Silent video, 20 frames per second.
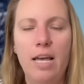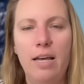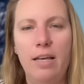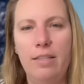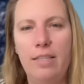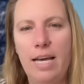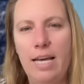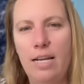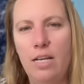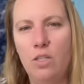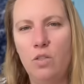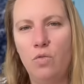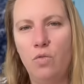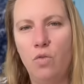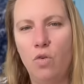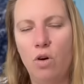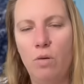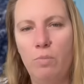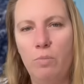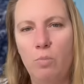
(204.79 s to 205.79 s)
That has
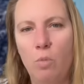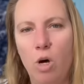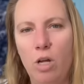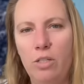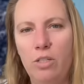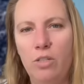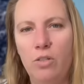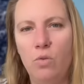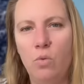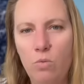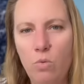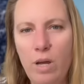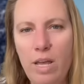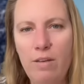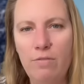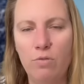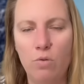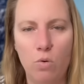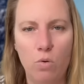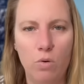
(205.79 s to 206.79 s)
formed Monte
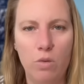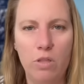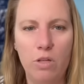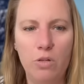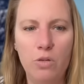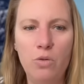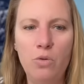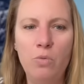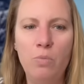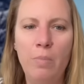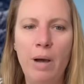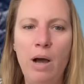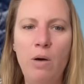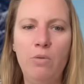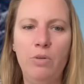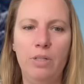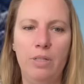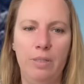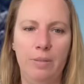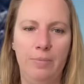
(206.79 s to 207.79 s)
Nuovo, the new
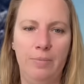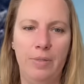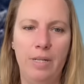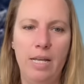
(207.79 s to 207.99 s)
mountain.